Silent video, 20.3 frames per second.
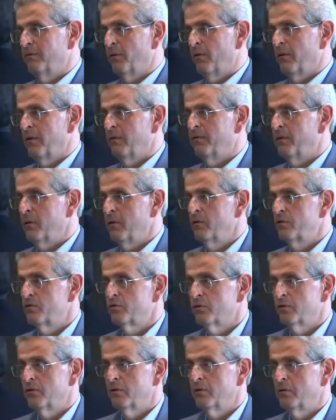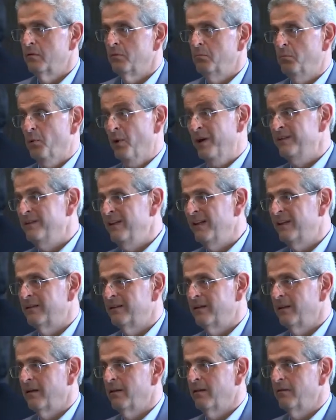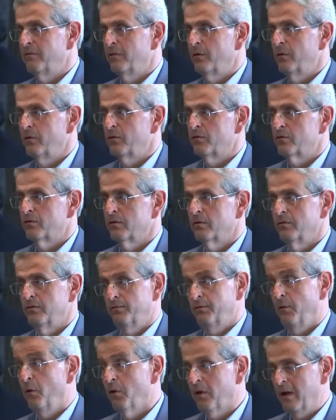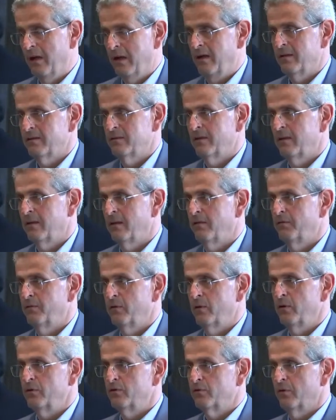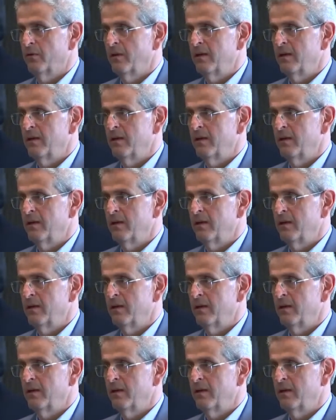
for the future, predicting the future, forecasting the future.